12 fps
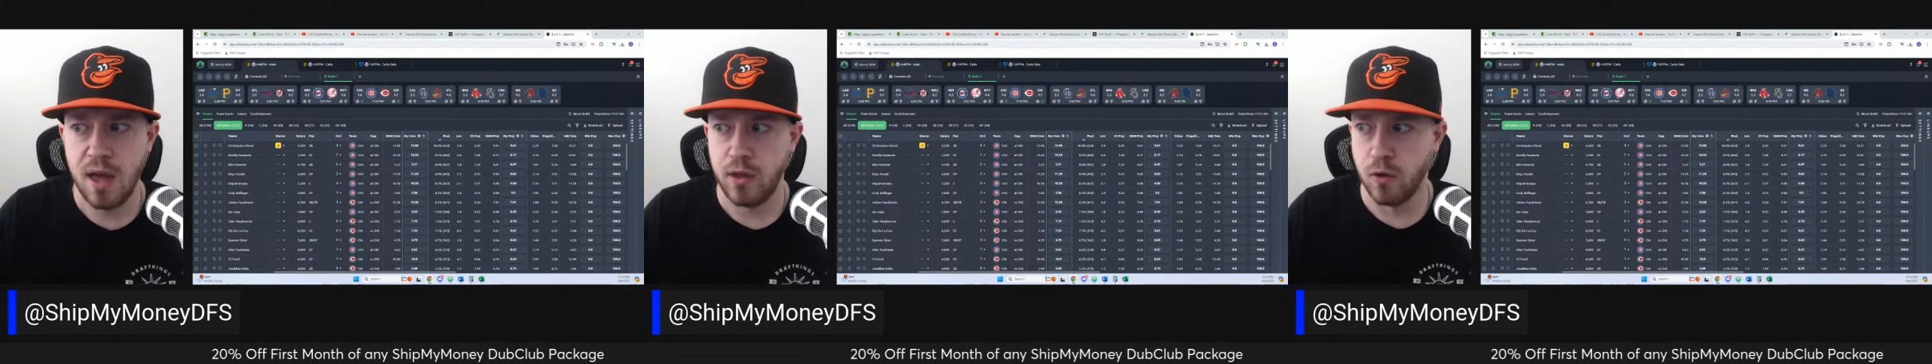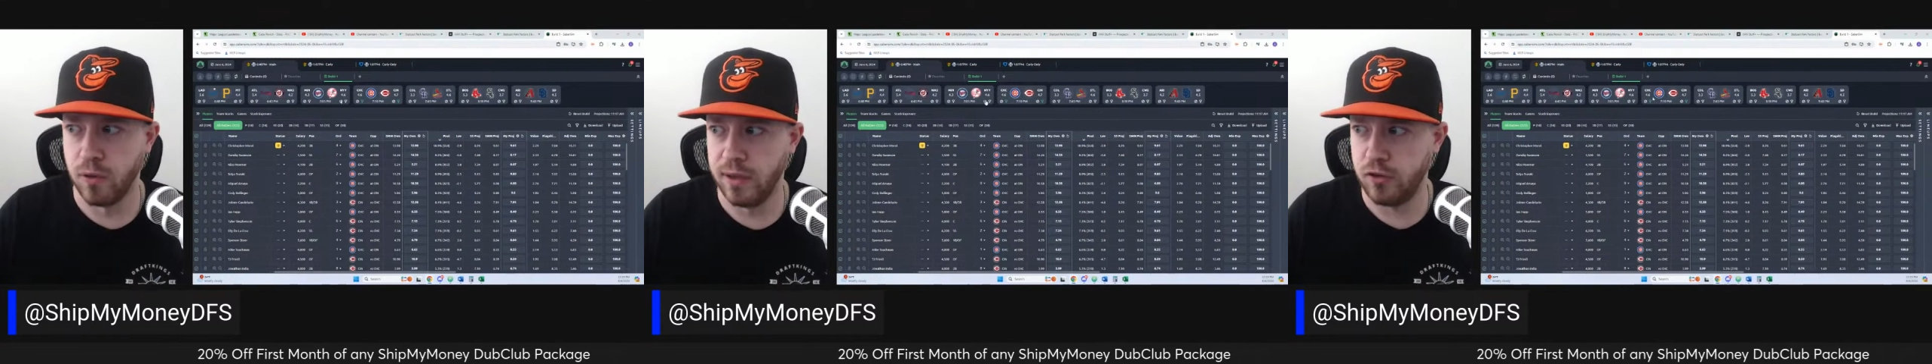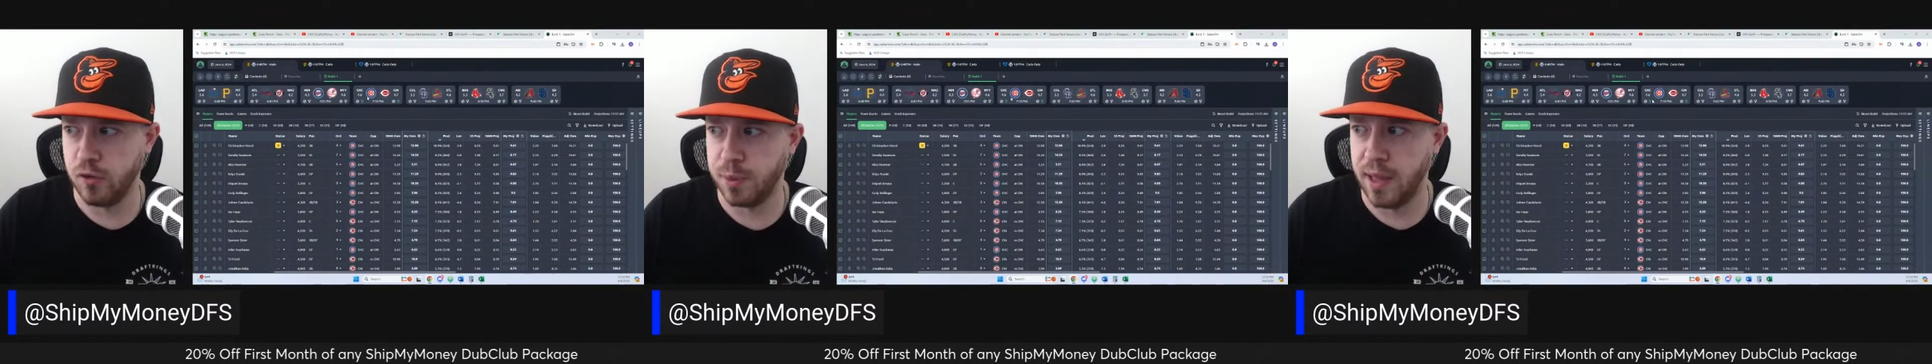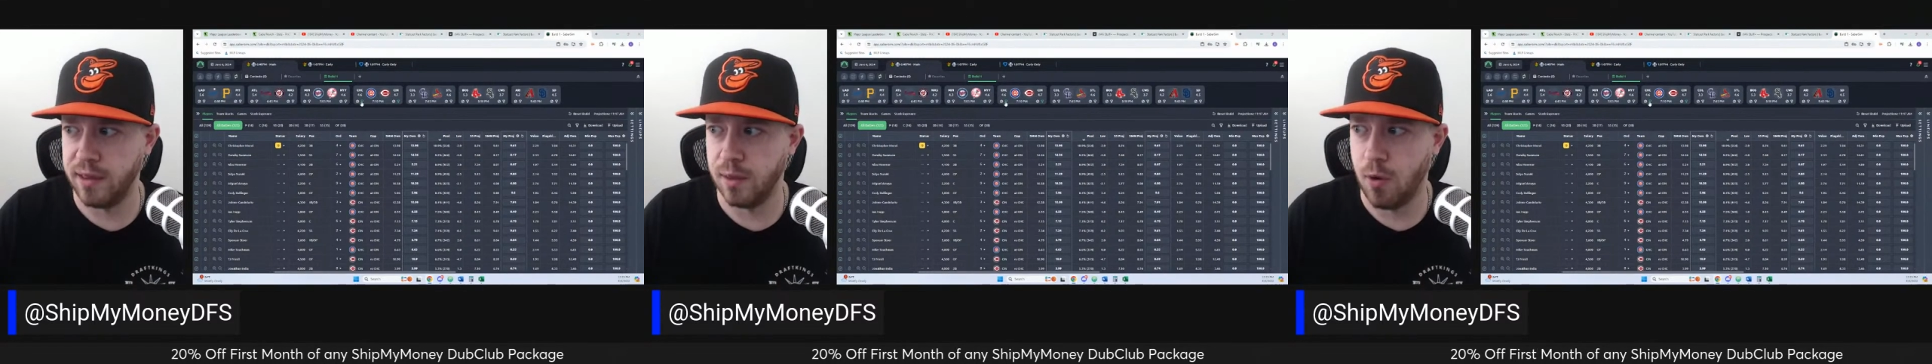You're really just
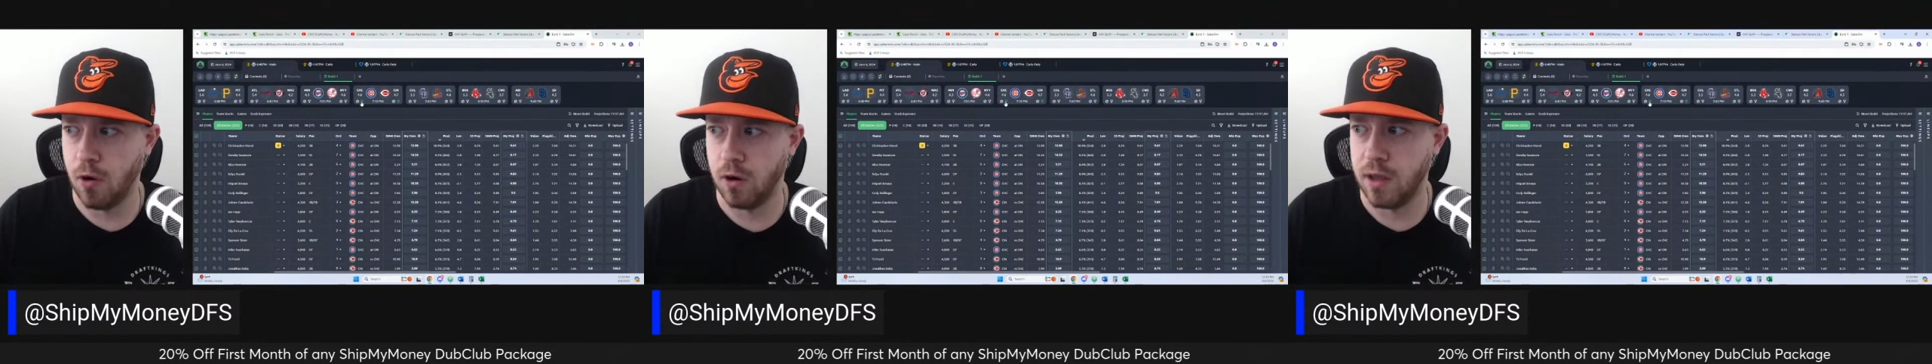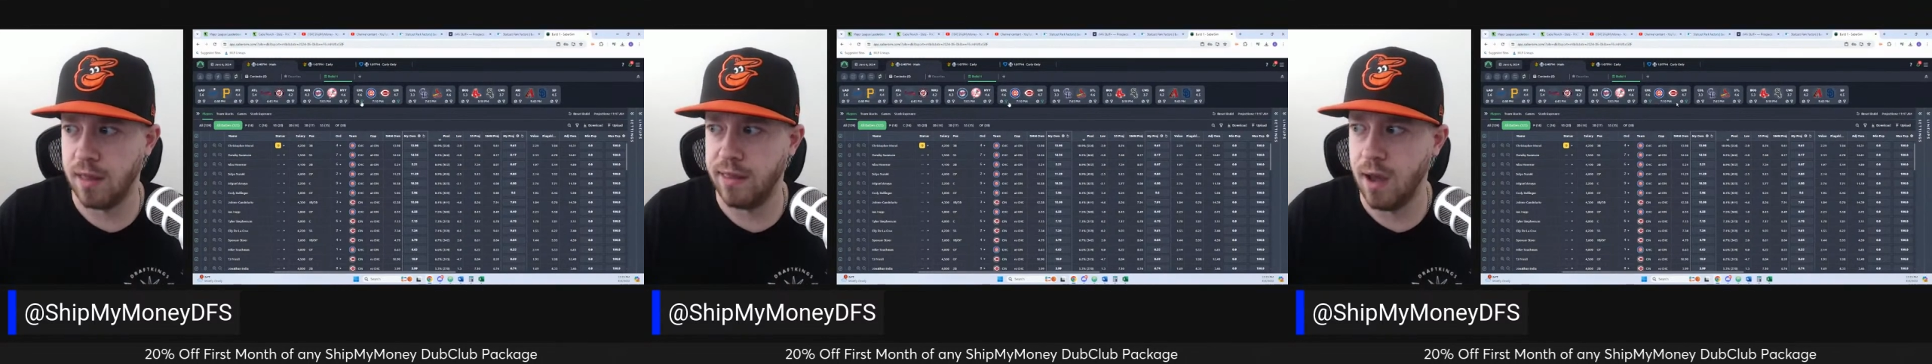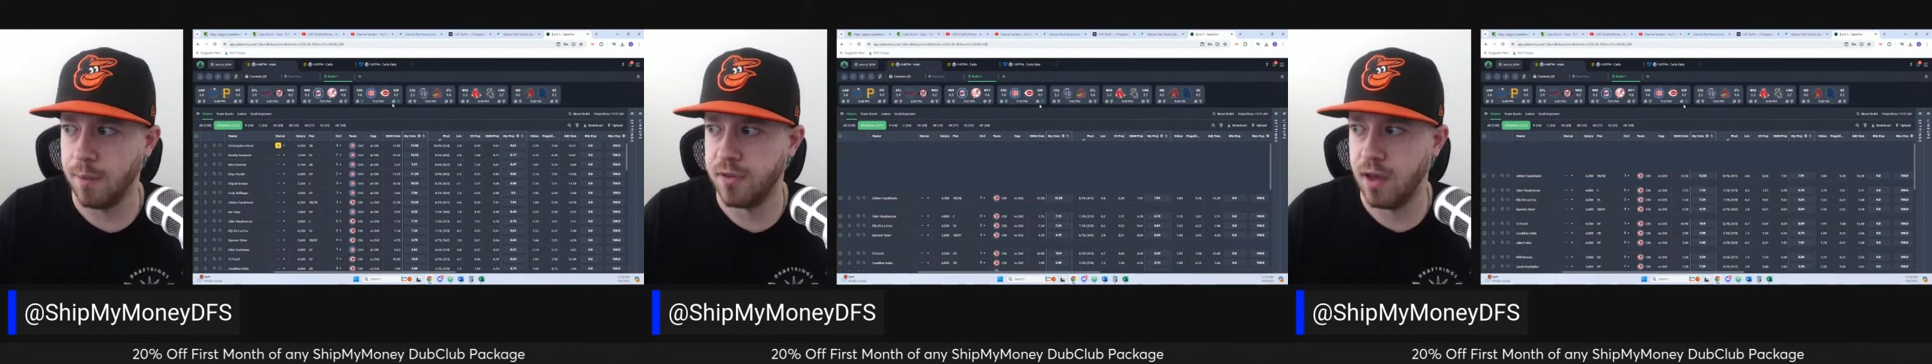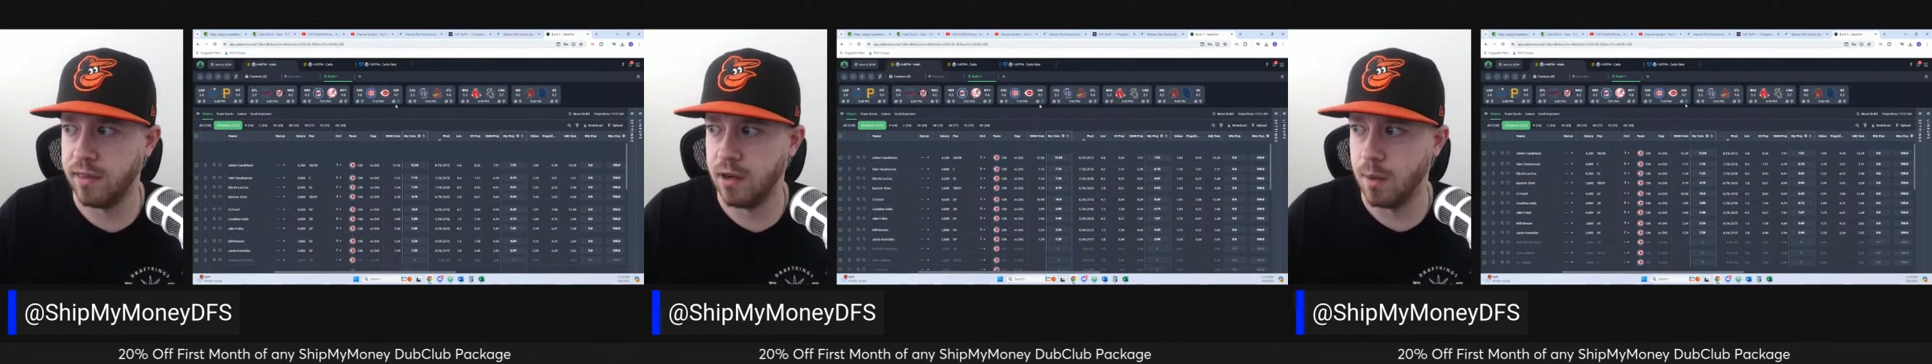playing the park and the
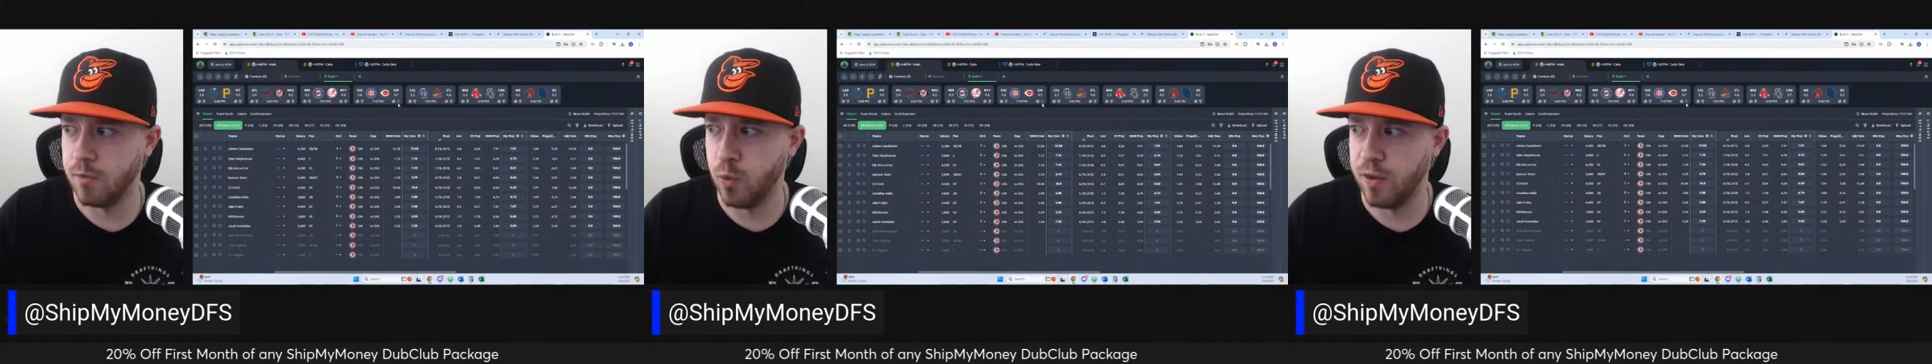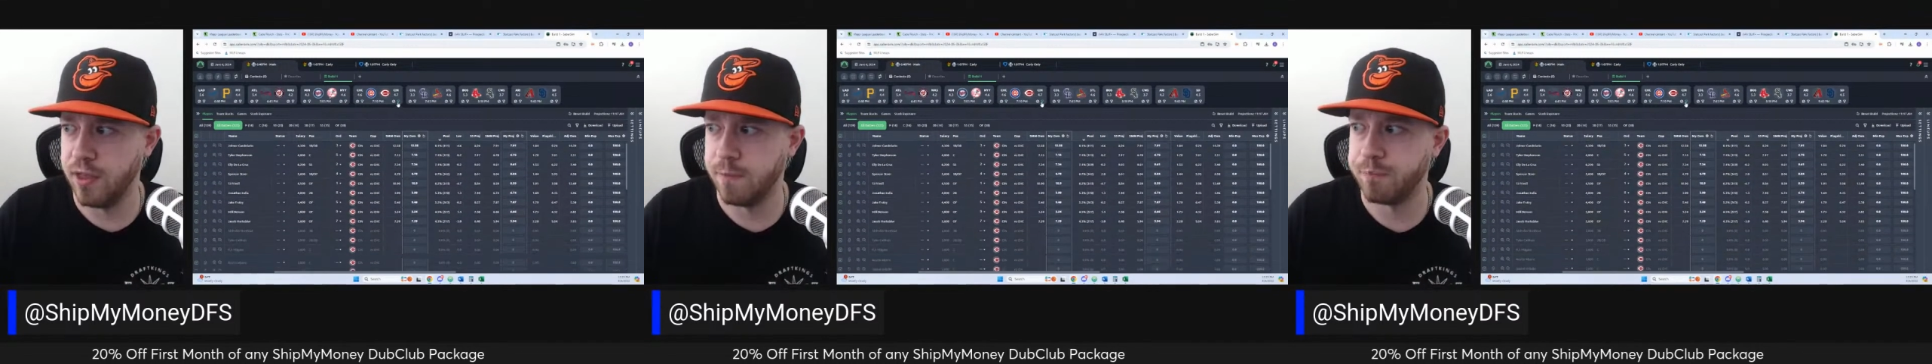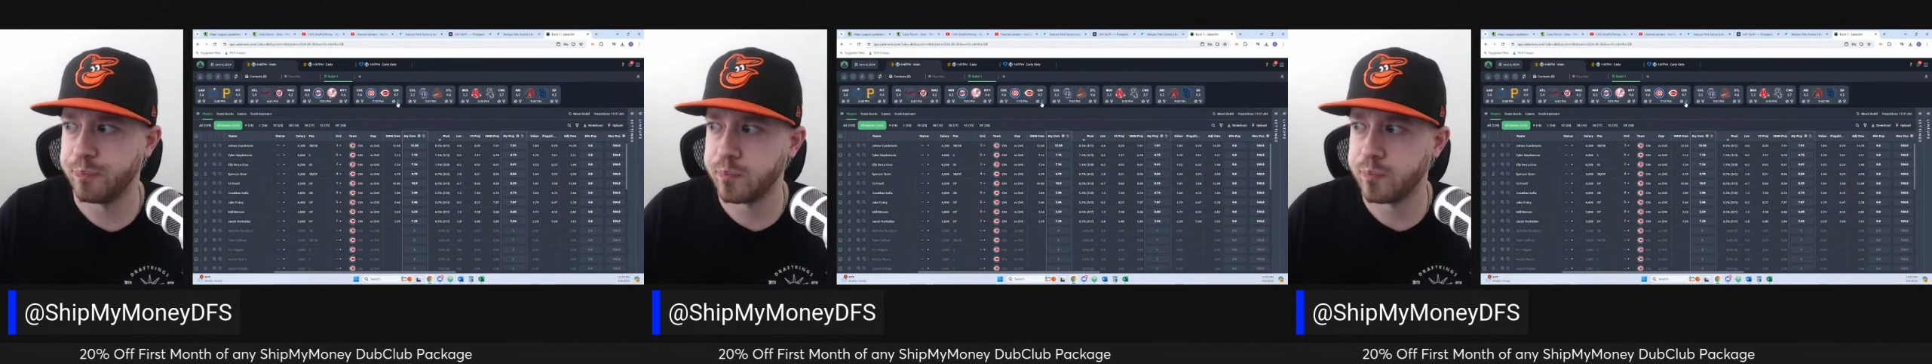upside that comes with it.